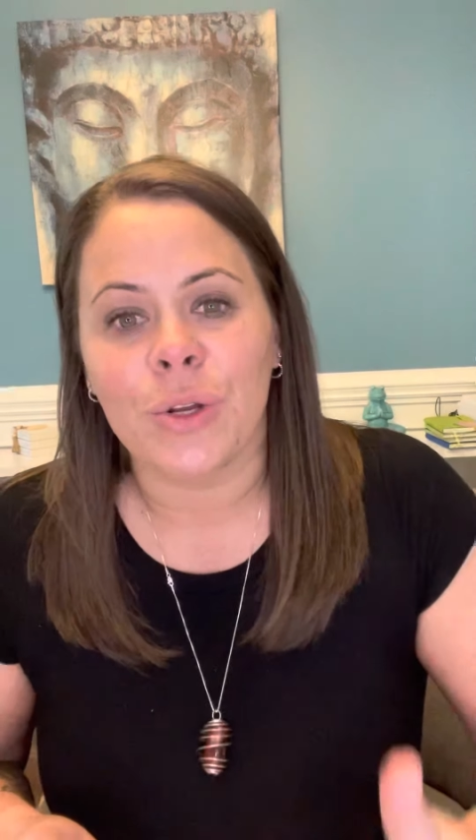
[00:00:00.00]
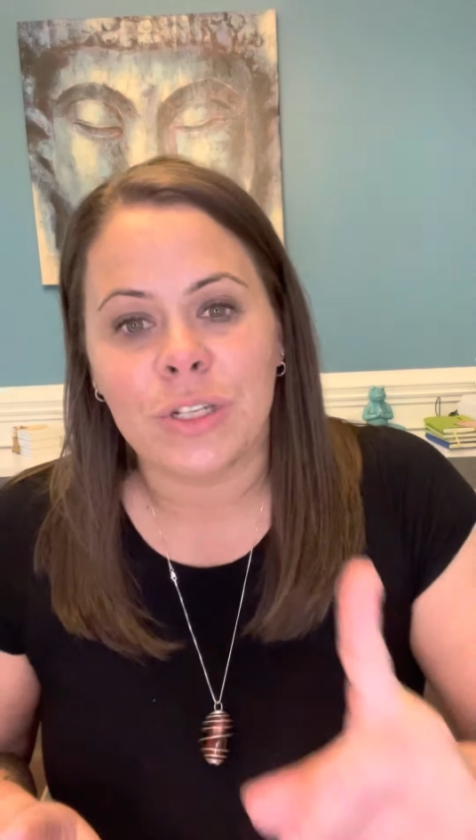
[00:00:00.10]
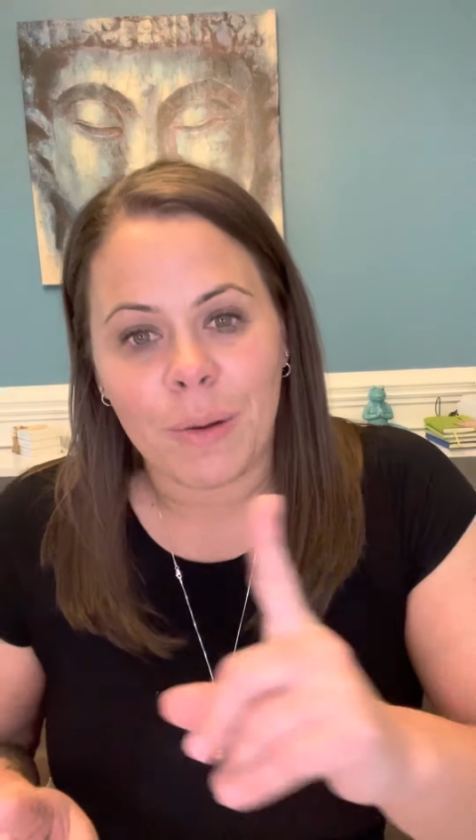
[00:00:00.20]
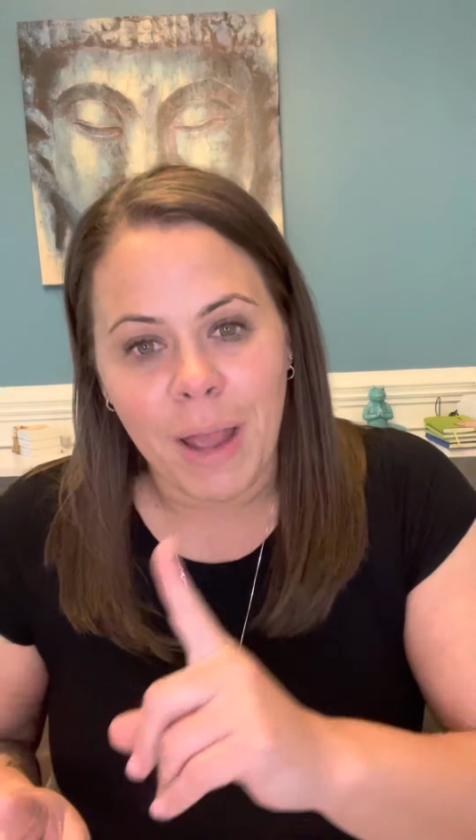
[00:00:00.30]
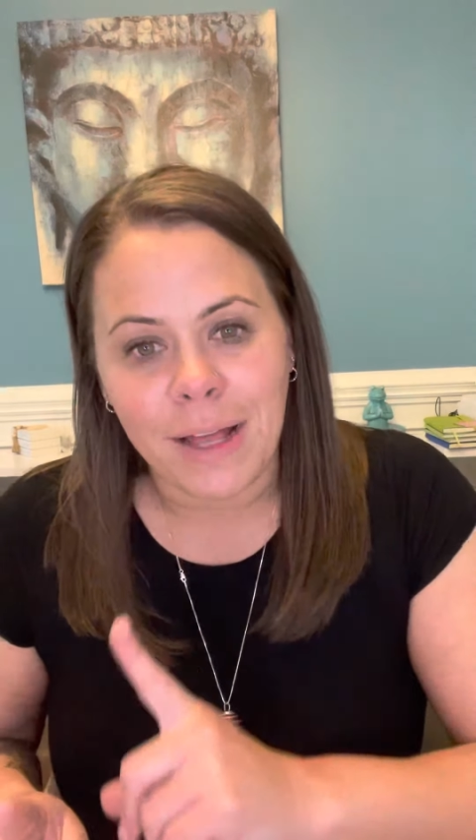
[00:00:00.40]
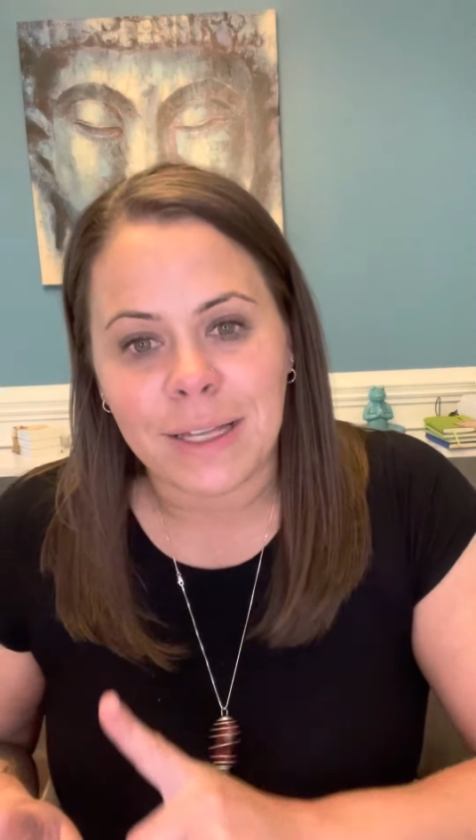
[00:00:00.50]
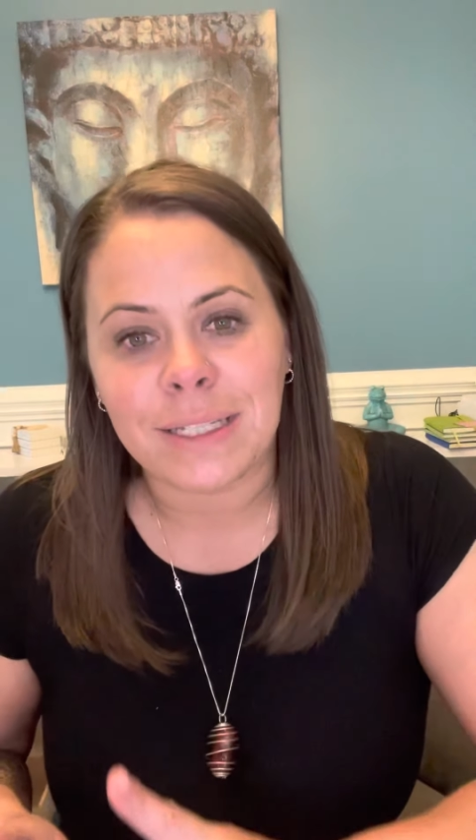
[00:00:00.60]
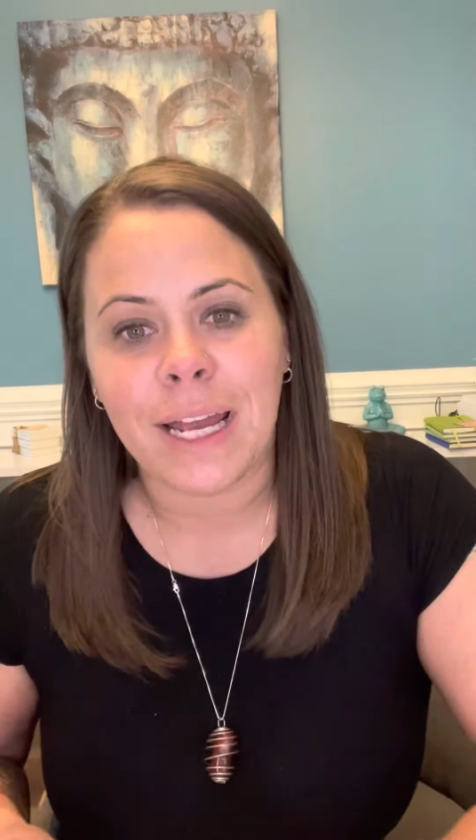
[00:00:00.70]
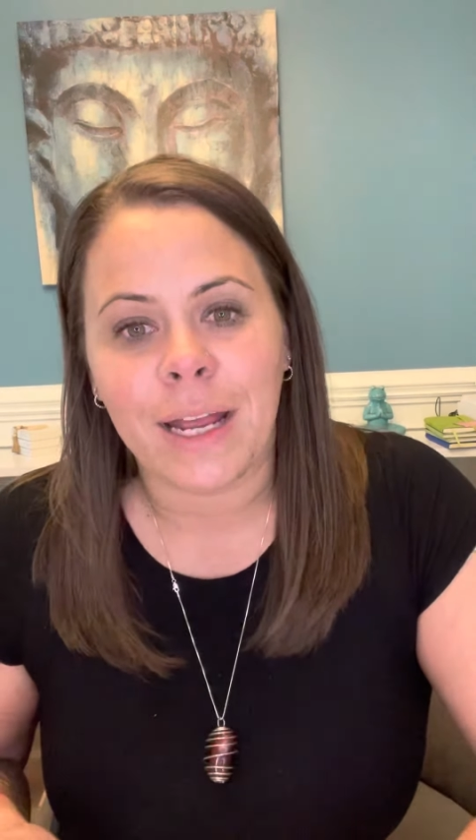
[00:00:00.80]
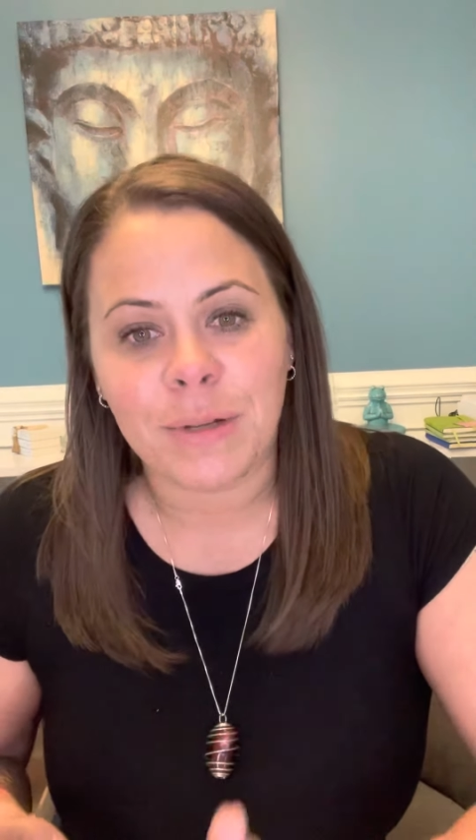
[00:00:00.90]
to make the
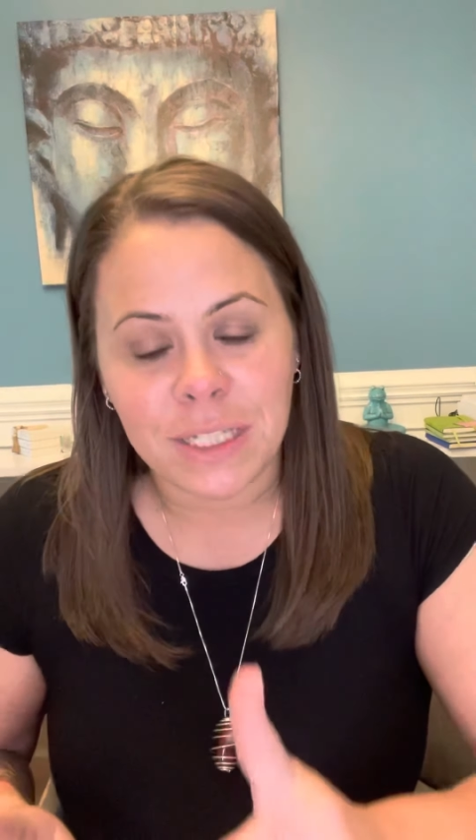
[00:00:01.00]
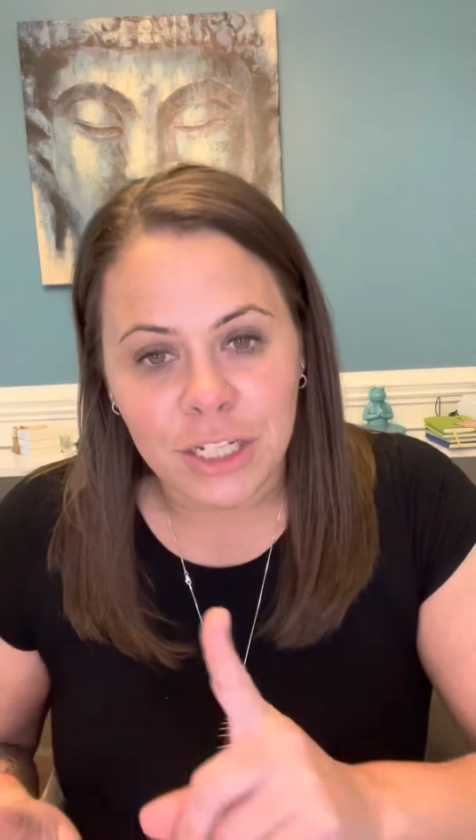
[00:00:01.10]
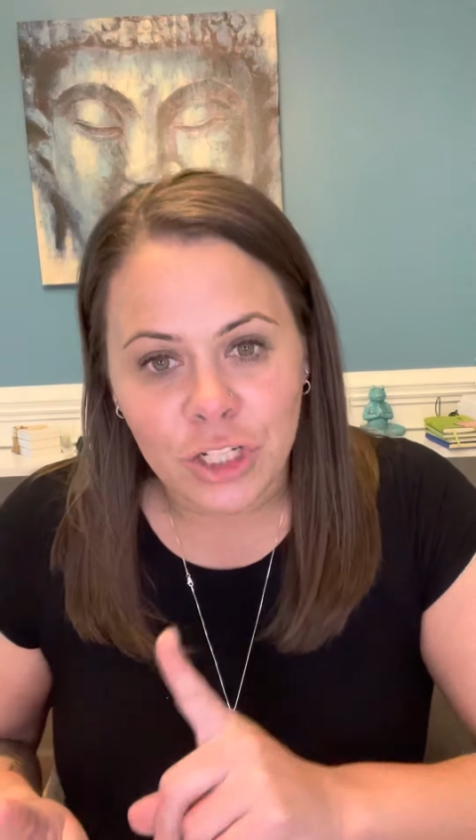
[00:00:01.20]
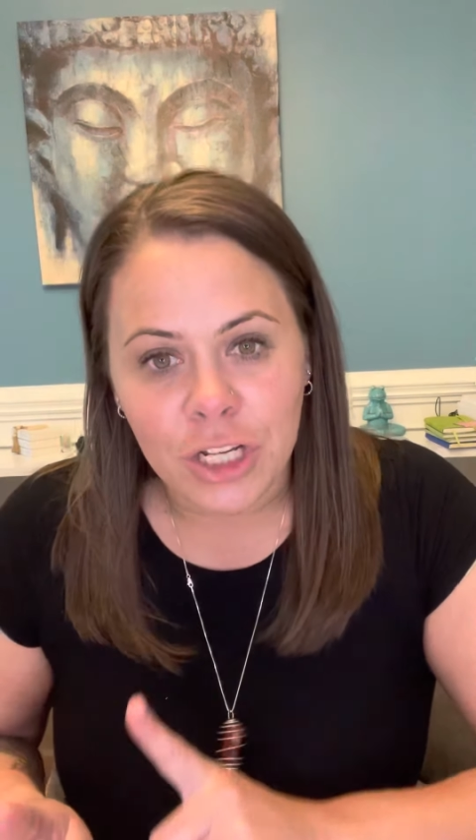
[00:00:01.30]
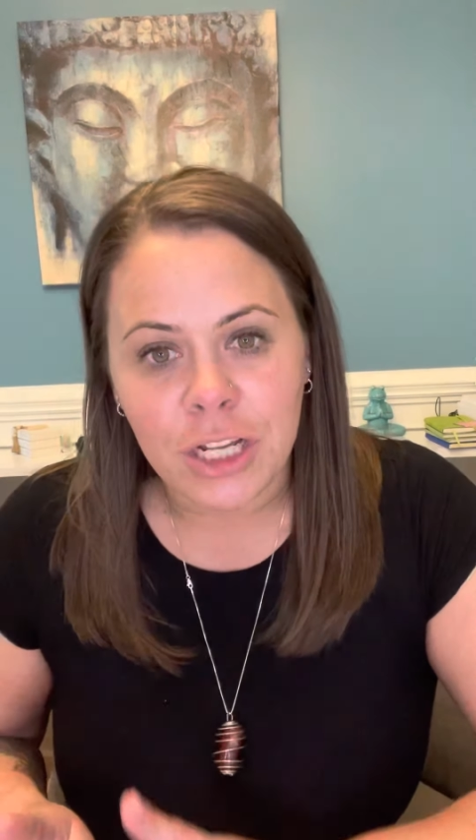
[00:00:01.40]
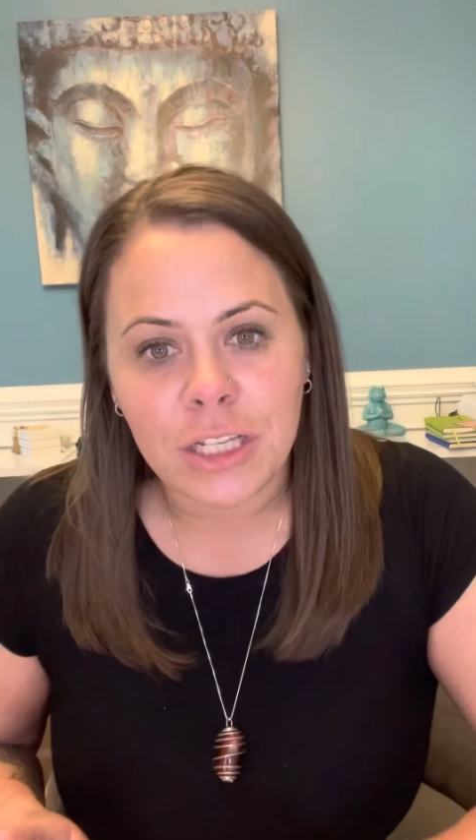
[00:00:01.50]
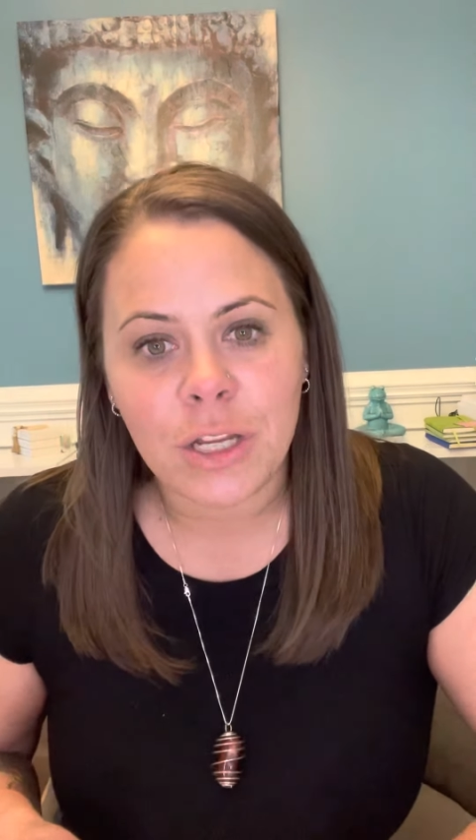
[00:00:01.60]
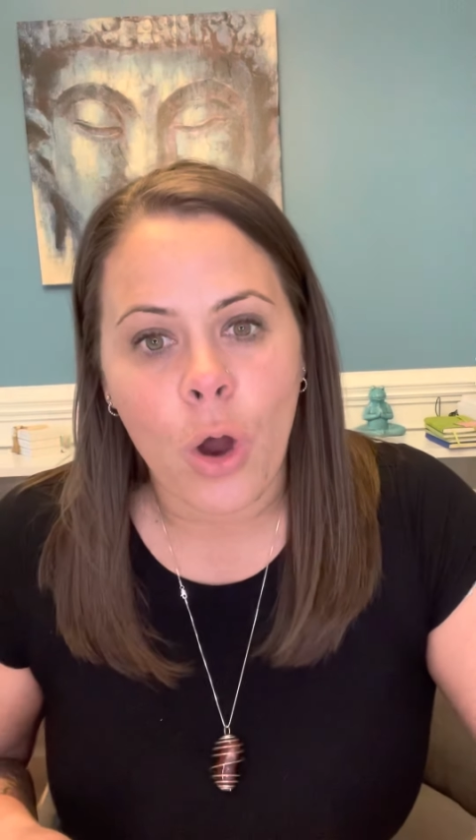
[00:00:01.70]
same decisions